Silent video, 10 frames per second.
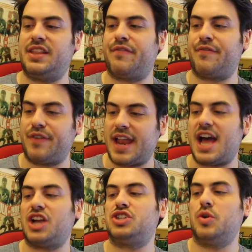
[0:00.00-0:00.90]
the
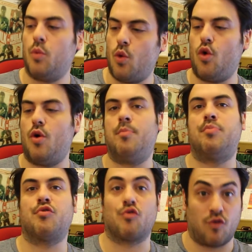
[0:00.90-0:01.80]
Flash War
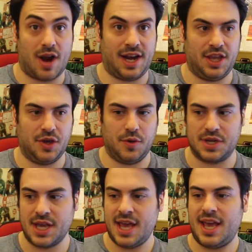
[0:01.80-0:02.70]

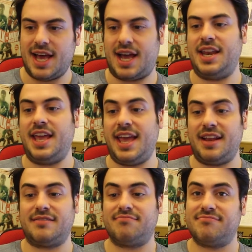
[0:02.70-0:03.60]
Prelude, and it